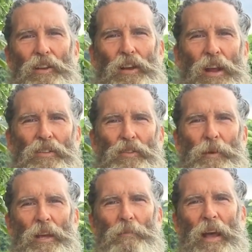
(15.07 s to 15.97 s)
changes
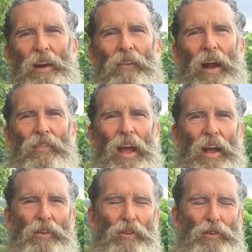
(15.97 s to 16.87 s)
being made around the
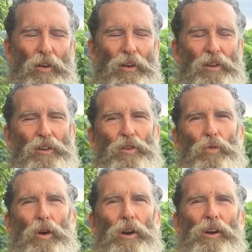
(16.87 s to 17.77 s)
house. They're starting to do
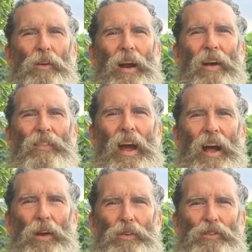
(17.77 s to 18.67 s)
work around the
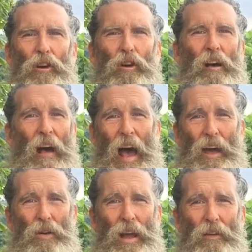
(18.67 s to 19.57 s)
house, so
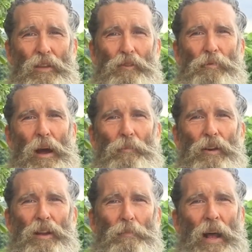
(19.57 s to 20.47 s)
I don't have this
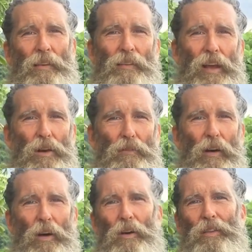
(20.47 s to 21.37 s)
property to
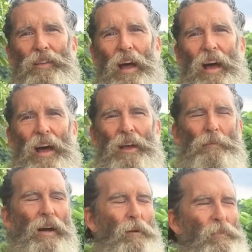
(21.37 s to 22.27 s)
myself all the
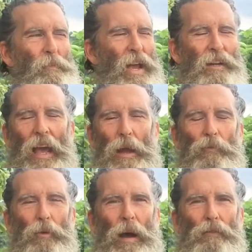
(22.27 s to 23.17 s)
time. The maid
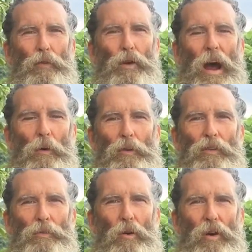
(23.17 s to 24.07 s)
came for about 4 hours
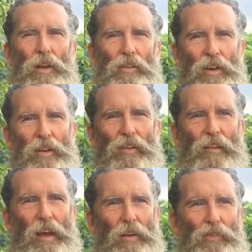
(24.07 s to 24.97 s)
this morning. She just
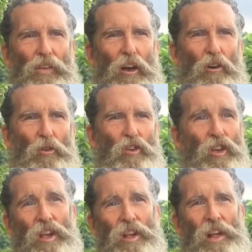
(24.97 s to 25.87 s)
left, so
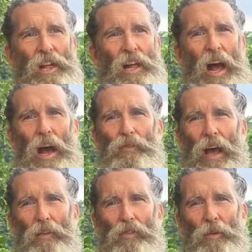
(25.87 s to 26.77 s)
I've
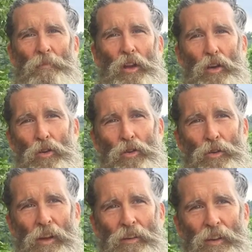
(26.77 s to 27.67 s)
got from
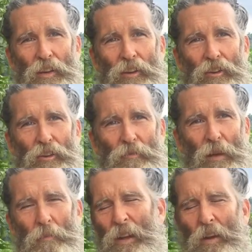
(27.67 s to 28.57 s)
noon until
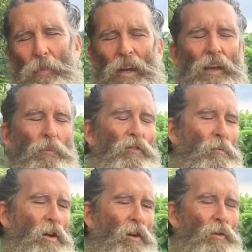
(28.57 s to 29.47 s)
maybe nobody comes
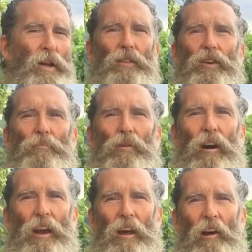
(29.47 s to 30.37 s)
tomorrow either.
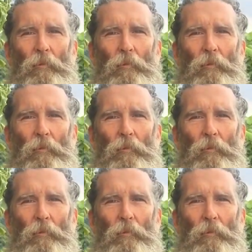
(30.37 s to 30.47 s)
But